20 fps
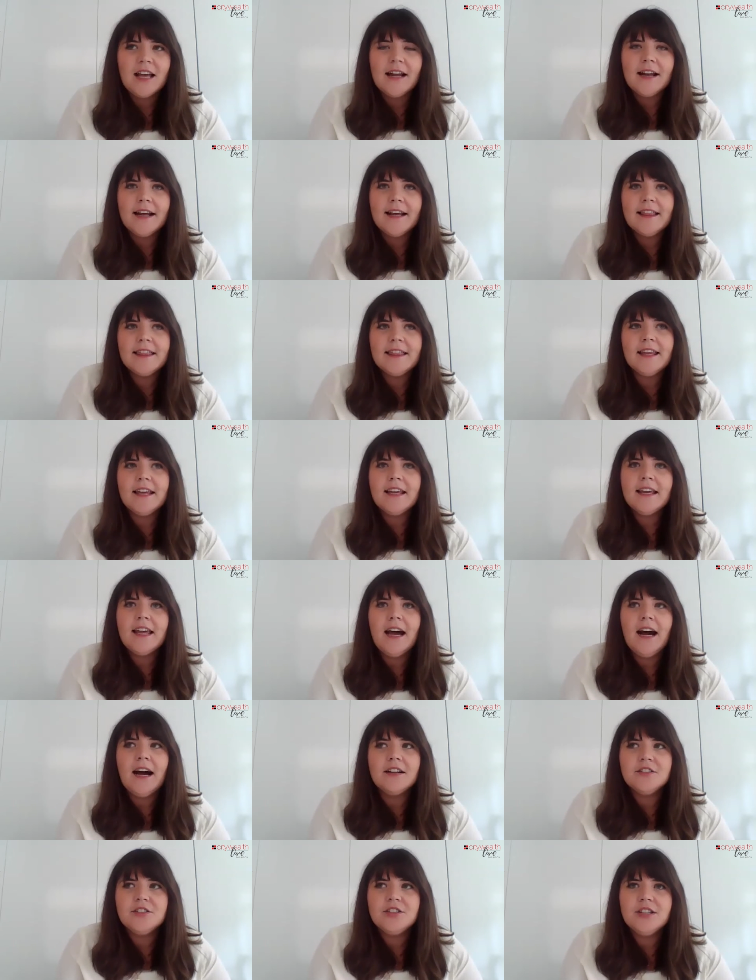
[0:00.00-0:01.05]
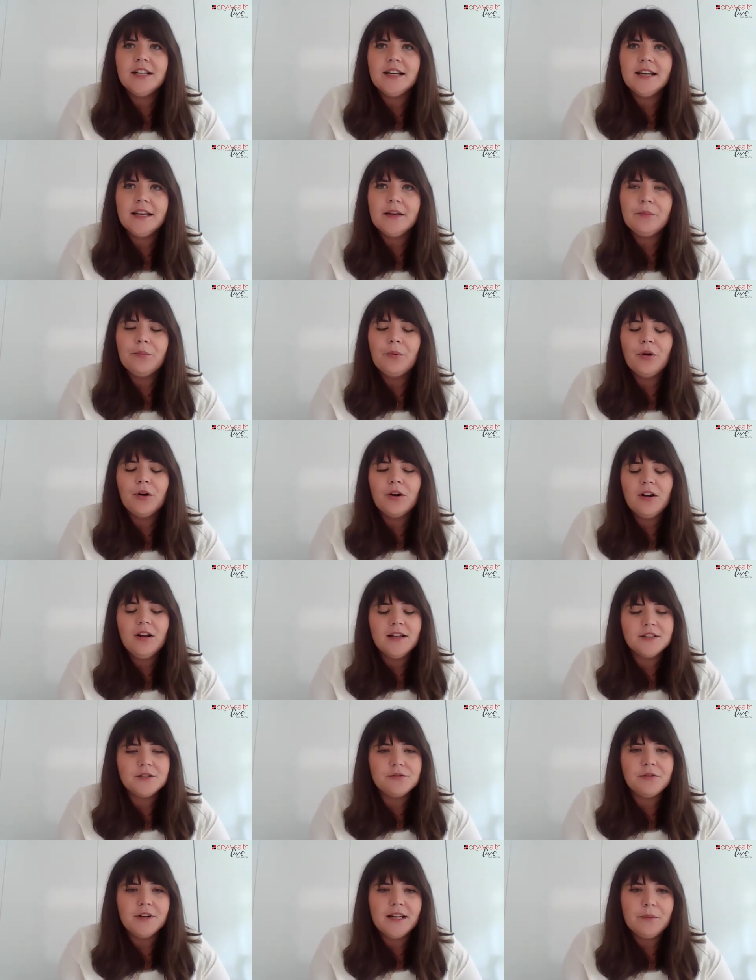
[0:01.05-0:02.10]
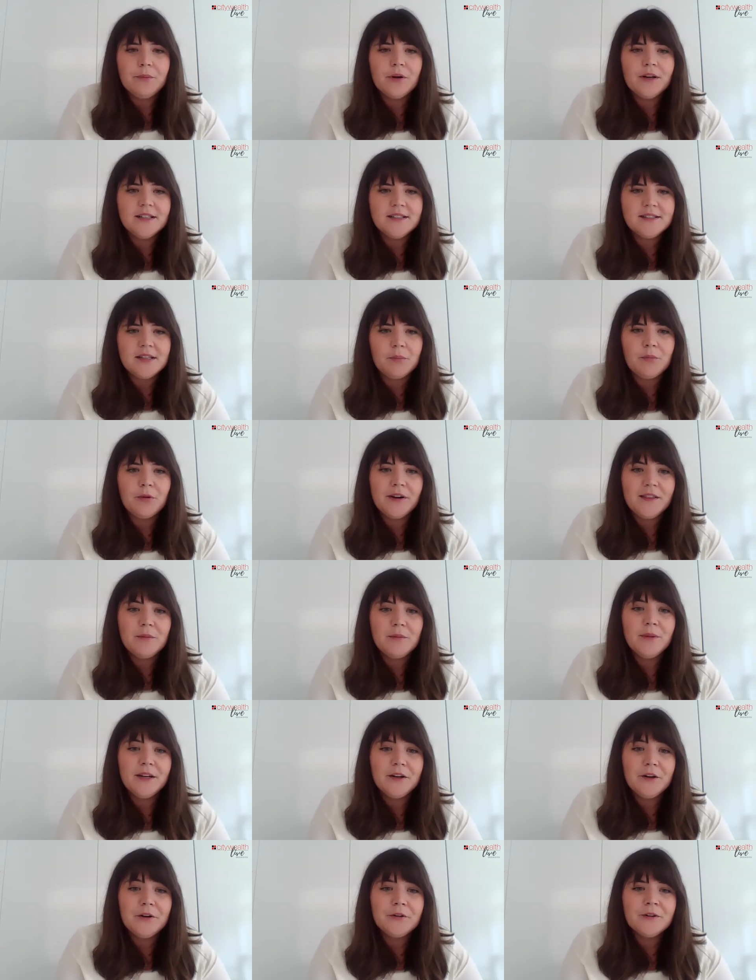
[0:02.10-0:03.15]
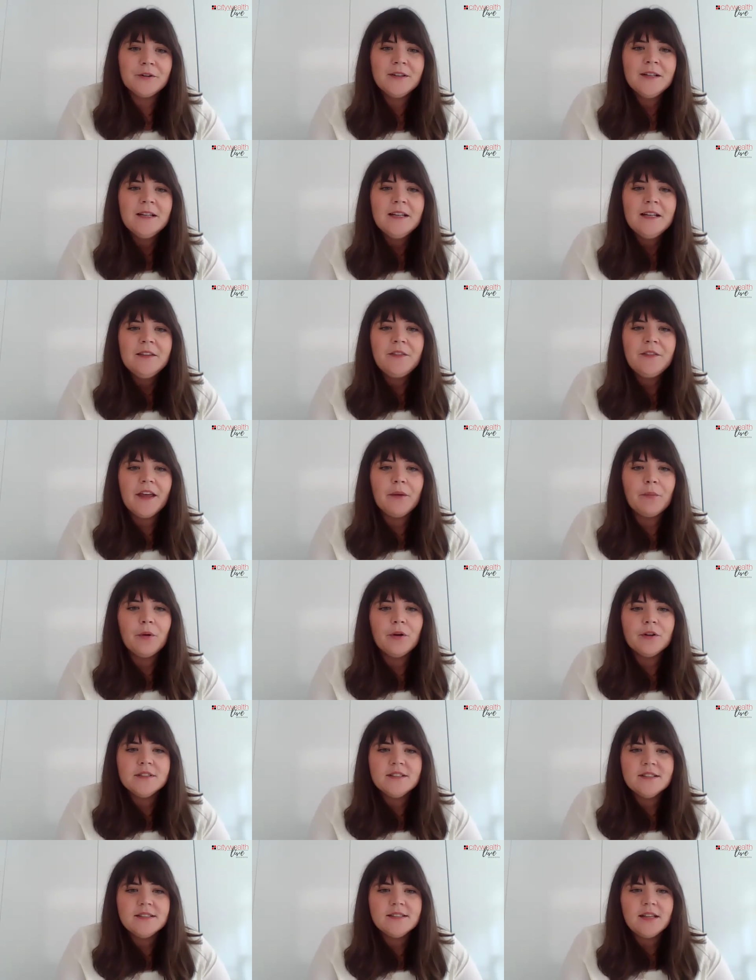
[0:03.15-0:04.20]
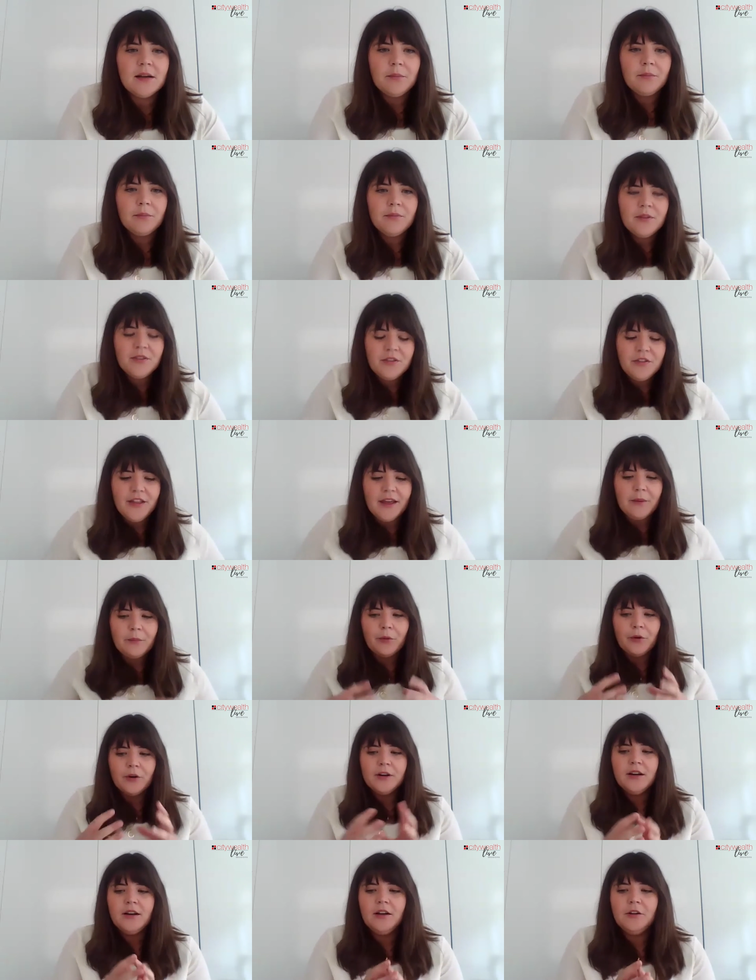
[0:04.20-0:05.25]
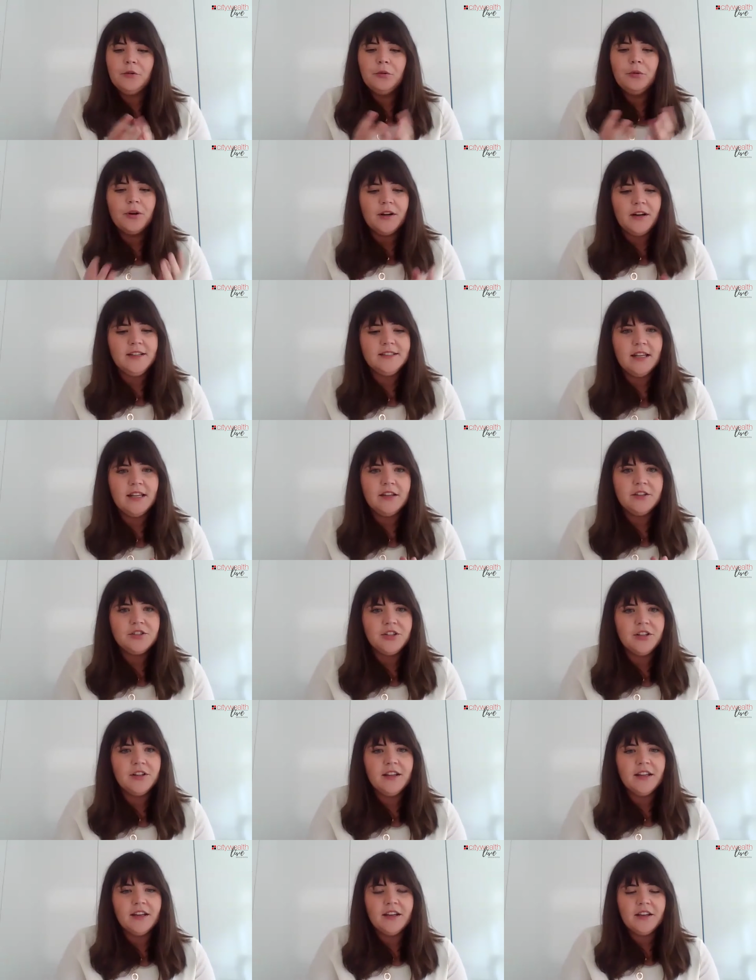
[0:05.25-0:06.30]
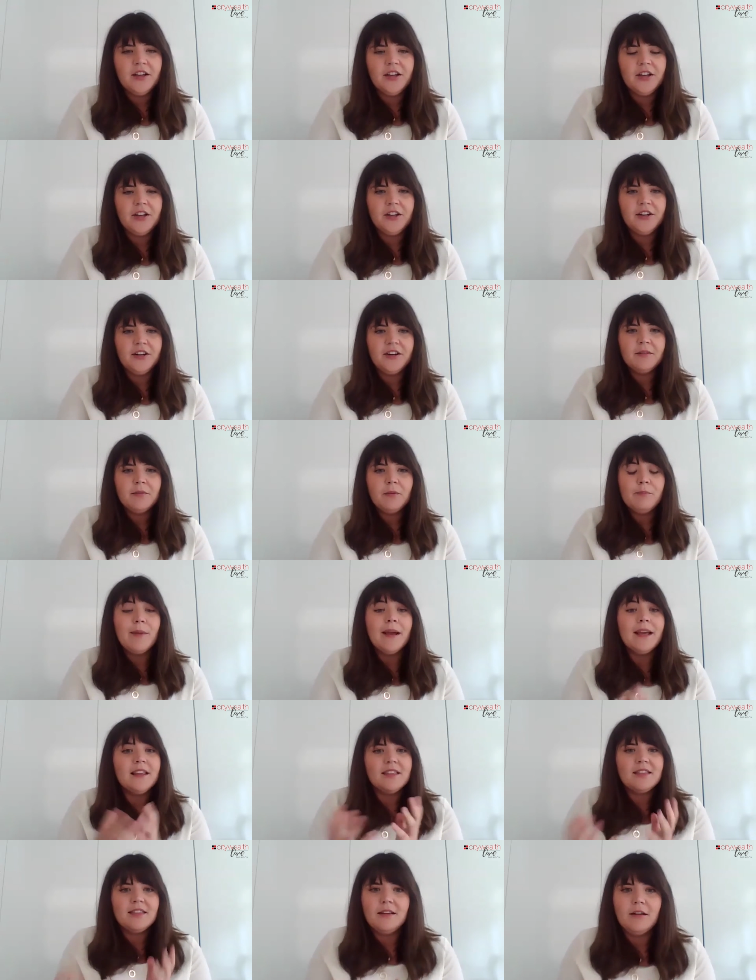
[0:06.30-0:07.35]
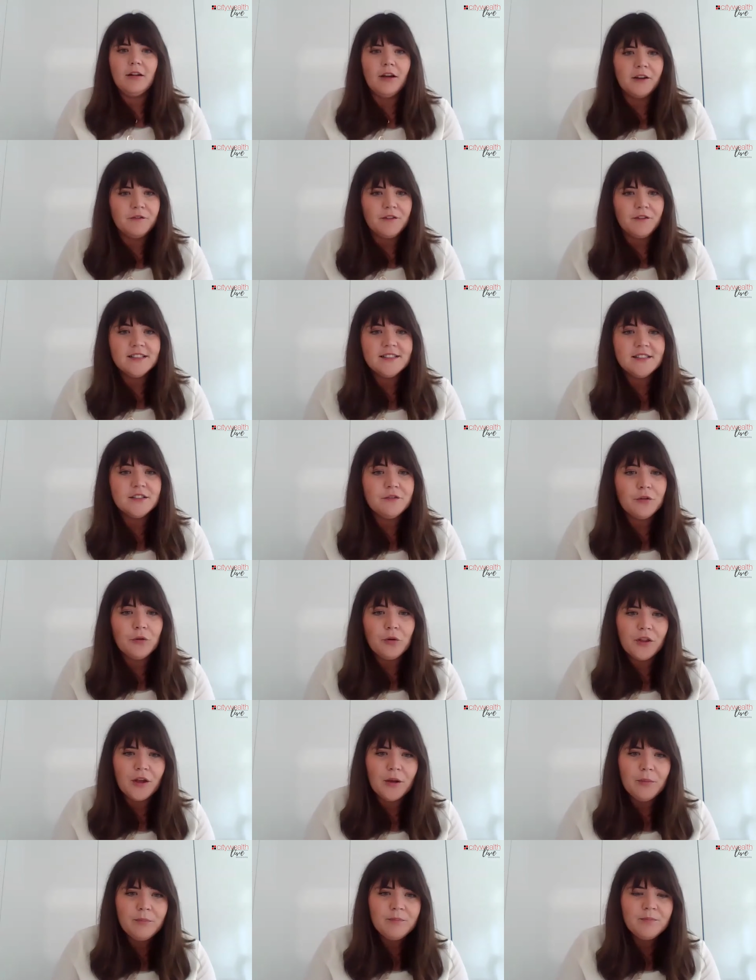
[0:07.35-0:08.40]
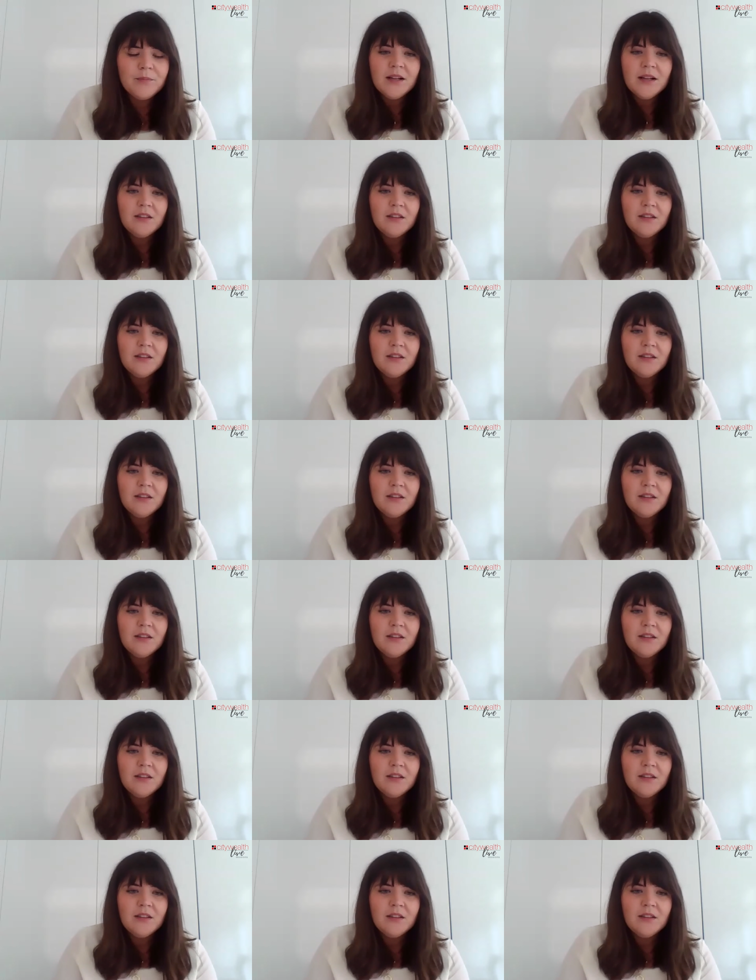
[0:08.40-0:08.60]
And I think actually what clients really want is somewhere in the middle. They want an organization that can make the life easy for them.